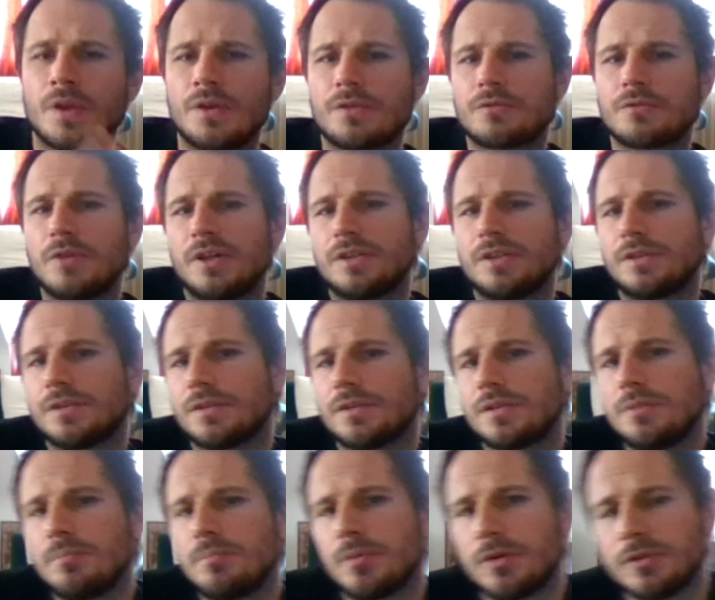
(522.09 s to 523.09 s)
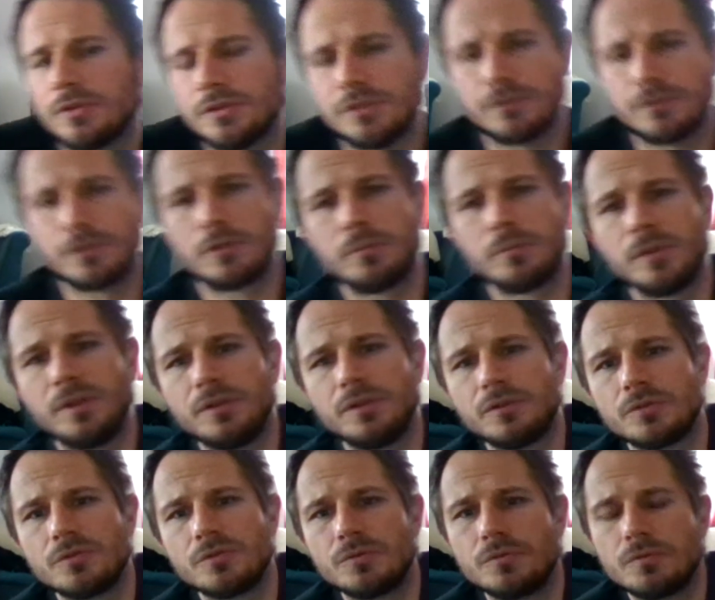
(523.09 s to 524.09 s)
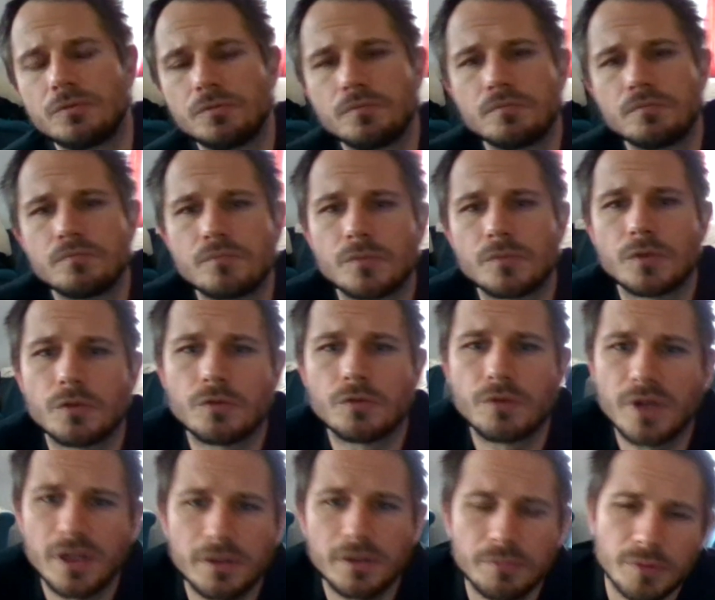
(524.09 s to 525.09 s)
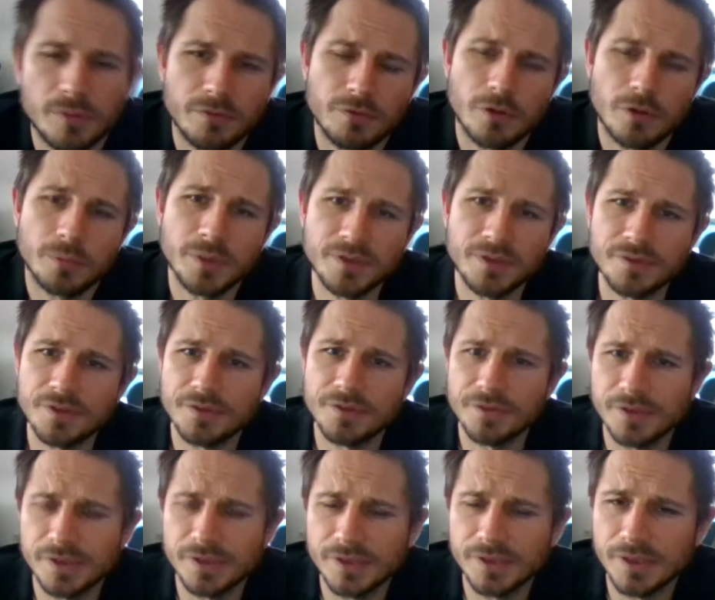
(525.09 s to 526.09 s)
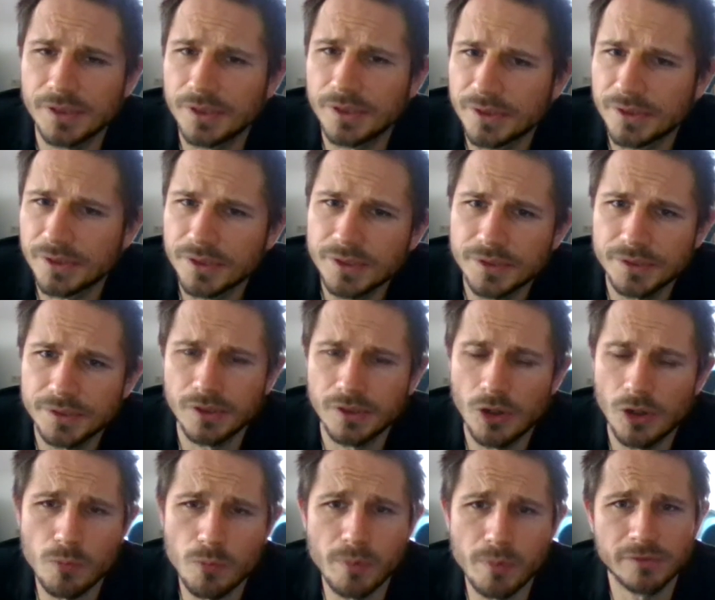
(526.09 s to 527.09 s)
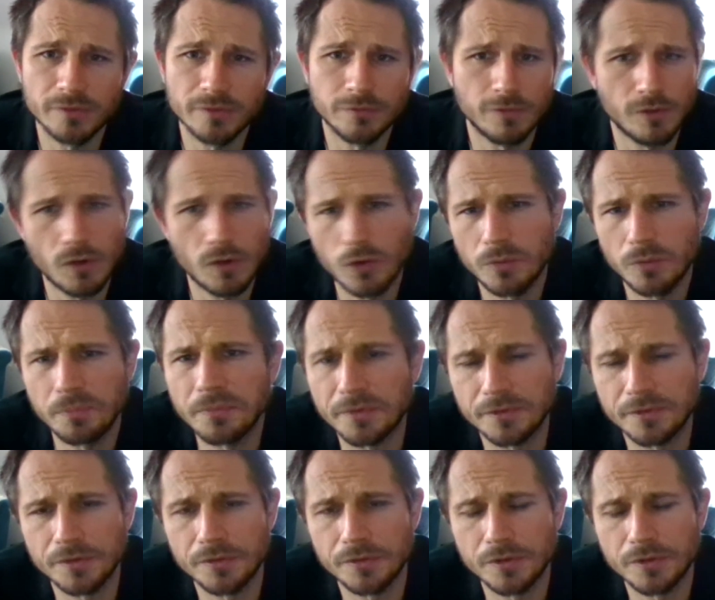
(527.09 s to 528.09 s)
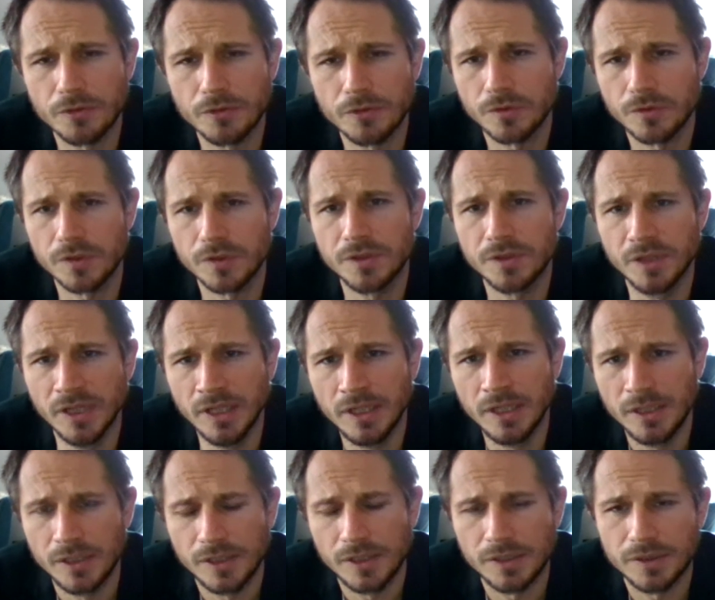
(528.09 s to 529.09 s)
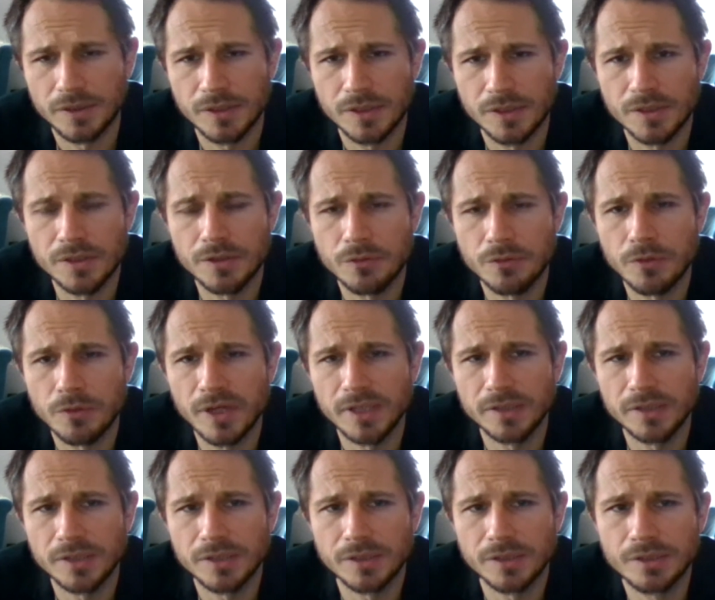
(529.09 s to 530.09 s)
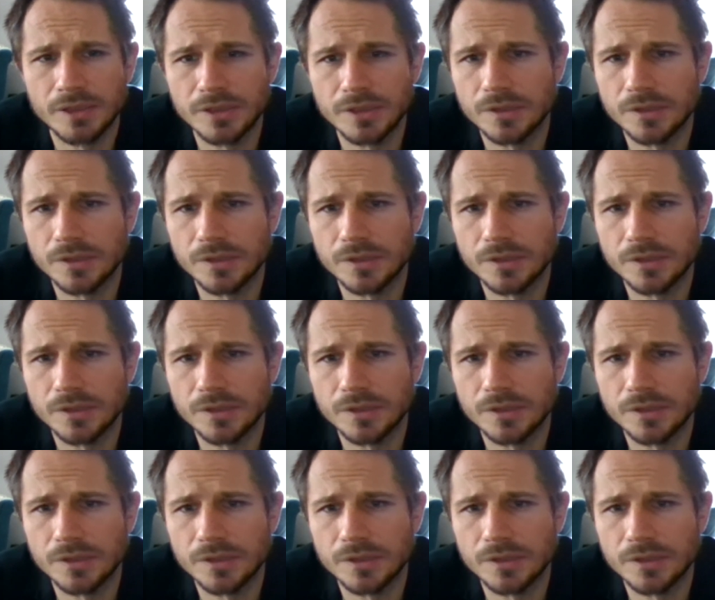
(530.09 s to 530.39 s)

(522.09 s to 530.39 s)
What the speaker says: quite important for me to create performances that are open forms, in a way that